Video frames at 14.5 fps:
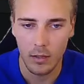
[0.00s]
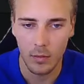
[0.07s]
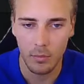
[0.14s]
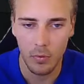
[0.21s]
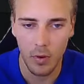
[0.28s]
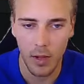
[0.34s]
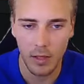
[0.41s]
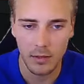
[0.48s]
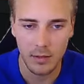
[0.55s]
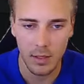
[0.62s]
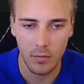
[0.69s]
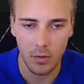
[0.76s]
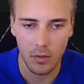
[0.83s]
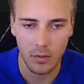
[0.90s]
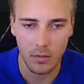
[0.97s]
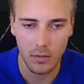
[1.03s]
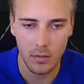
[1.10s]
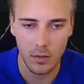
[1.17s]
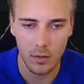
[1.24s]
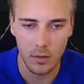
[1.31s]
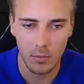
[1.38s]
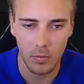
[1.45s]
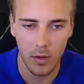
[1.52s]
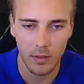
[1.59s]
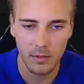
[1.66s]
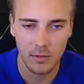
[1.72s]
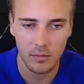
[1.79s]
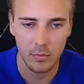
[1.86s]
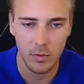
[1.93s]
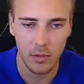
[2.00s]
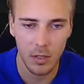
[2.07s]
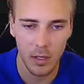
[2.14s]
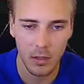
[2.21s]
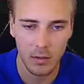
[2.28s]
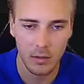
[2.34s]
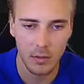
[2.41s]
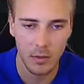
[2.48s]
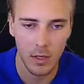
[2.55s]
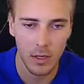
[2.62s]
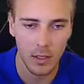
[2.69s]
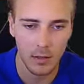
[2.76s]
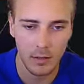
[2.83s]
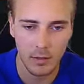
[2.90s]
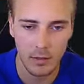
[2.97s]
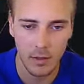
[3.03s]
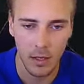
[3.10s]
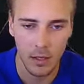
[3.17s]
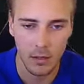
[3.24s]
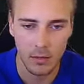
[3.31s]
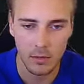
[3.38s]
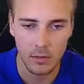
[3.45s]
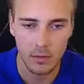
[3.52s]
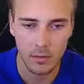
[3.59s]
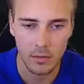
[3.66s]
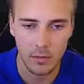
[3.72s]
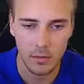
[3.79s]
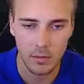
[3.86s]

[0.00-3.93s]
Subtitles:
price, I want the price to be under $8.